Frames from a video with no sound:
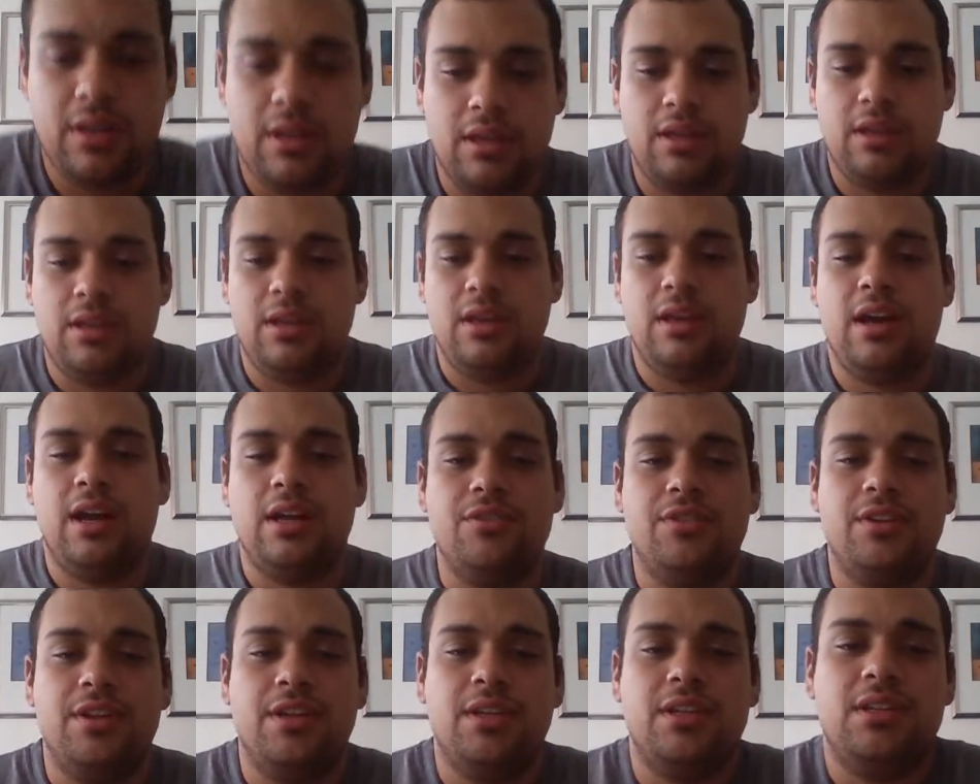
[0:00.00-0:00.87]
He
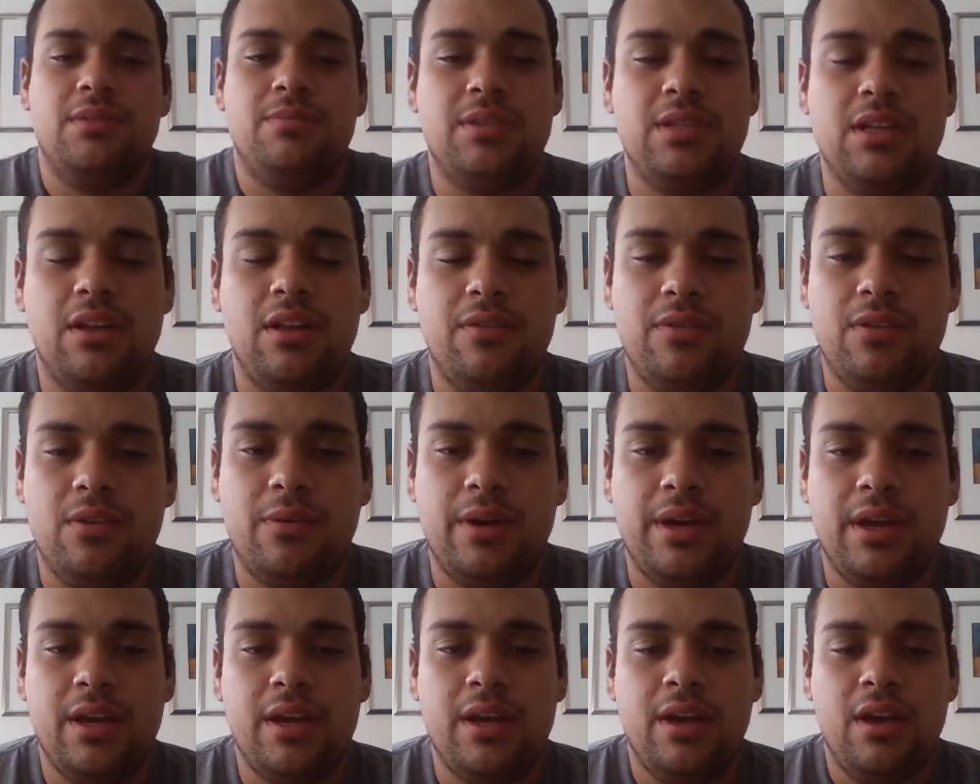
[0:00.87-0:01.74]
contradicted himself in a
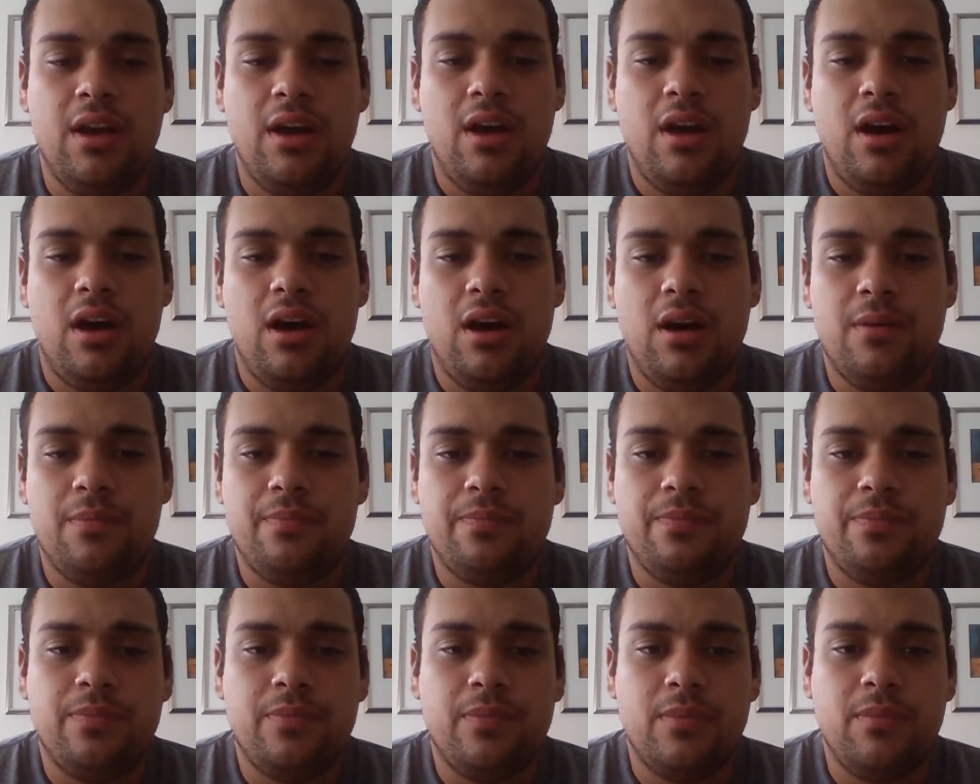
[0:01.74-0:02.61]
way.
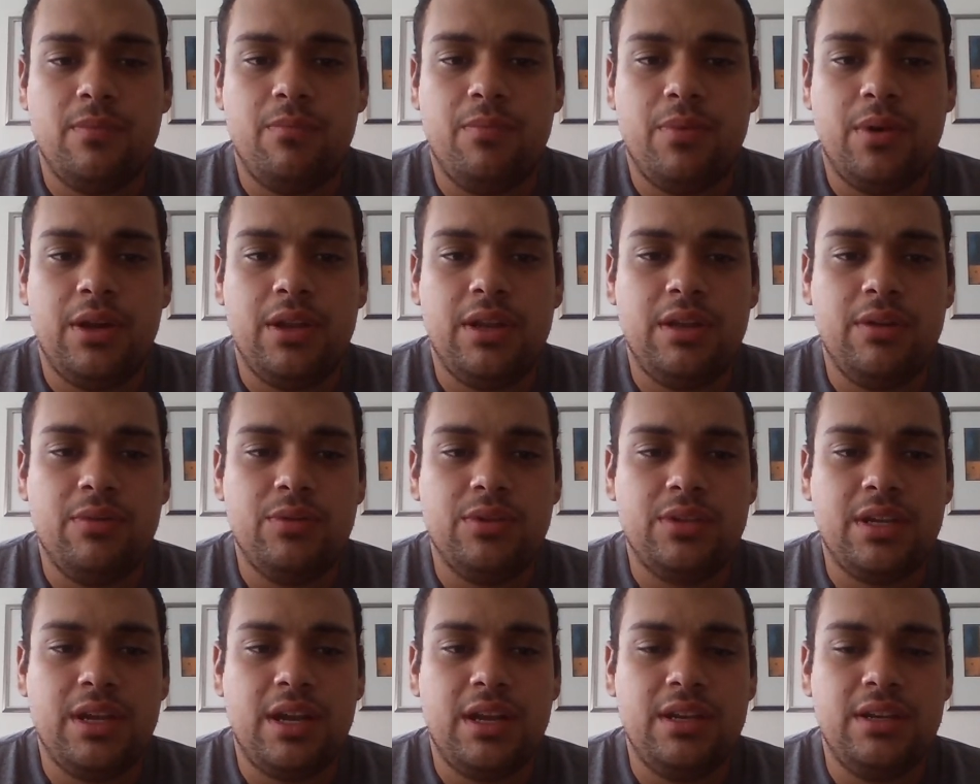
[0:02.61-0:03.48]
But it
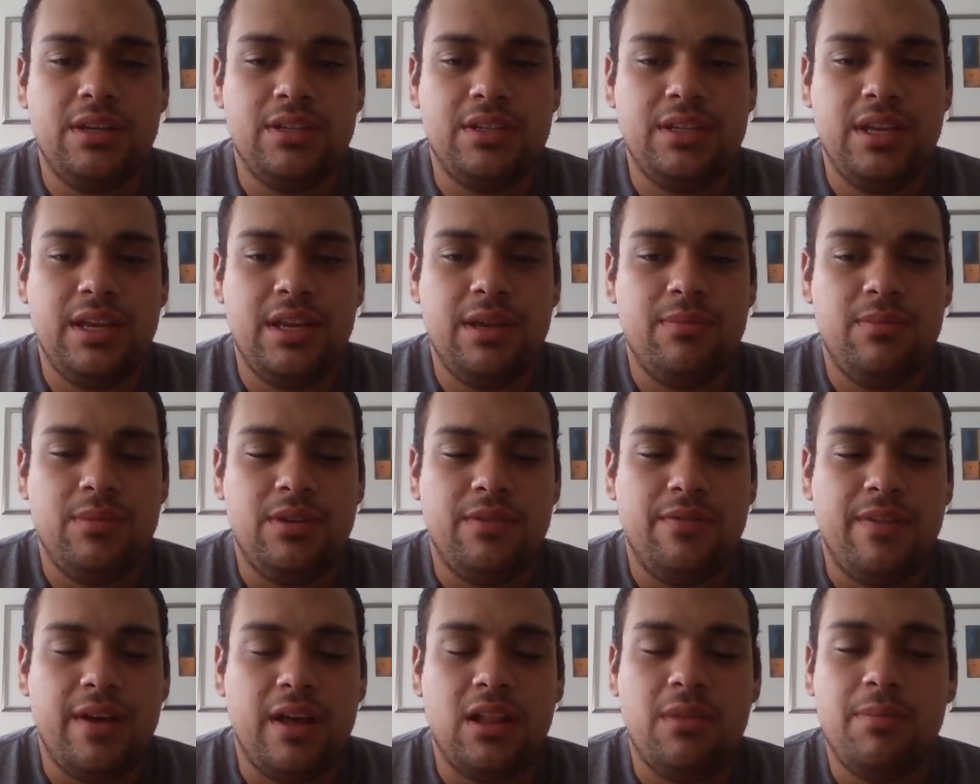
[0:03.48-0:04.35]
was kind of just him
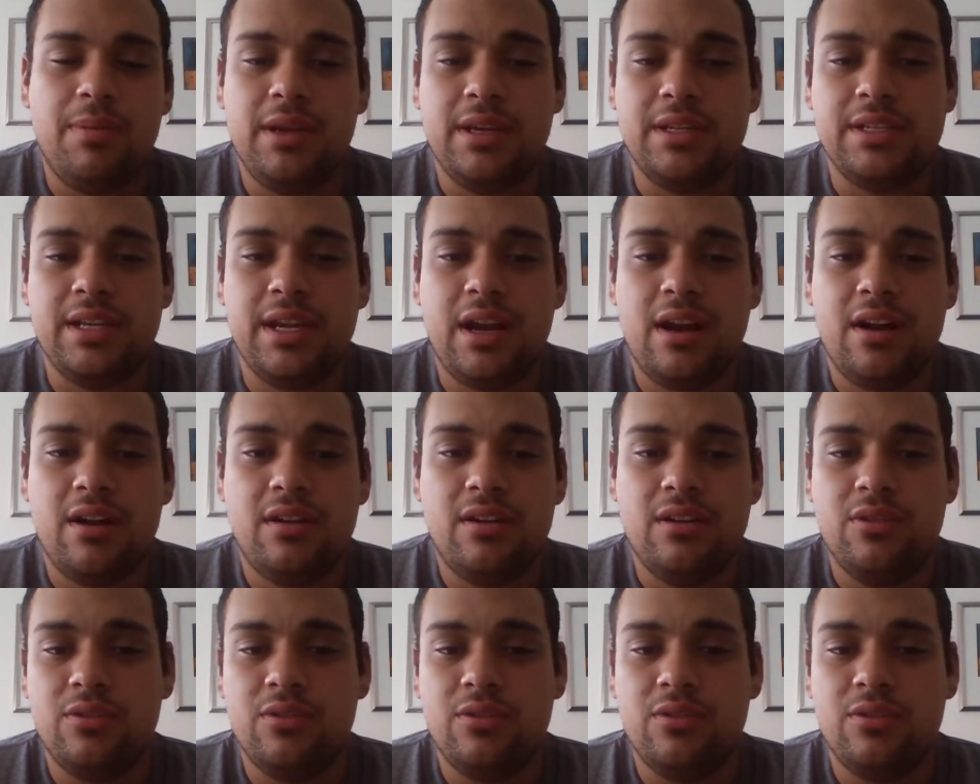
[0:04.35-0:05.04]
developing as a character.